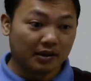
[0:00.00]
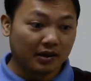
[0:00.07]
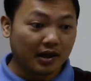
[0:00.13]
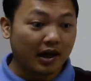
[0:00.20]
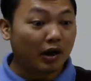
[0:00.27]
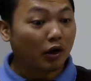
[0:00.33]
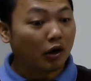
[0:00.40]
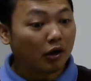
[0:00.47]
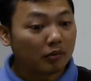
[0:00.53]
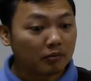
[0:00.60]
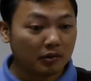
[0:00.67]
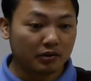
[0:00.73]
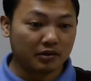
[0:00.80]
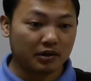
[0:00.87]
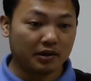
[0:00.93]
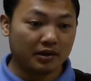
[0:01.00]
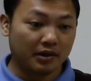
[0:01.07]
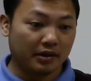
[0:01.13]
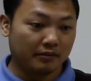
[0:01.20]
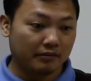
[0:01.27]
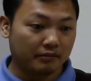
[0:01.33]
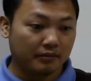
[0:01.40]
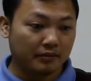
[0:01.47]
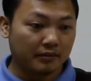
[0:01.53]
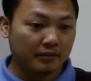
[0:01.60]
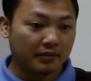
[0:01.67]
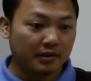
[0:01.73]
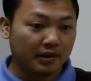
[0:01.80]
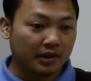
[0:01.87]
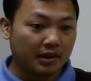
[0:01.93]
They are almost the same.
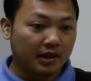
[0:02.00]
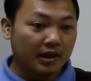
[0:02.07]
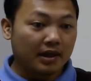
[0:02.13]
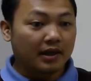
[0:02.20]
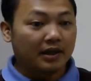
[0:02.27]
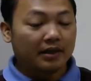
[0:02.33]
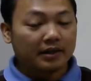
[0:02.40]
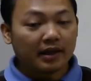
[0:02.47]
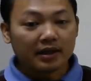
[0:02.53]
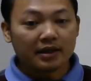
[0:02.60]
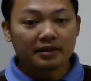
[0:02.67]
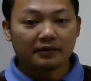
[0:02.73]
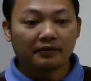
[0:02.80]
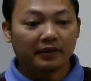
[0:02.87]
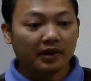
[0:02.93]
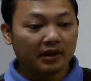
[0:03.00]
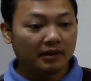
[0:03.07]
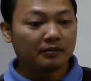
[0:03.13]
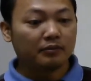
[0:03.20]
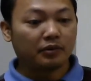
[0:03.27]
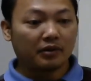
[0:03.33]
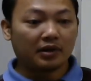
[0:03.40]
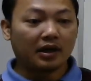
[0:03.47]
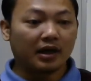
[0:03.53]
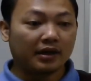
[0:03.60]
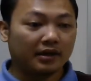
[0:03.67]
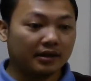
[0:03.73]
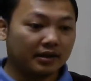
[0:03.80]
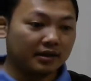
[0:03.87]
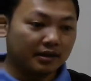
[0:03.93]
That is very important
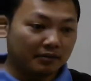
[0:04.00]
ideas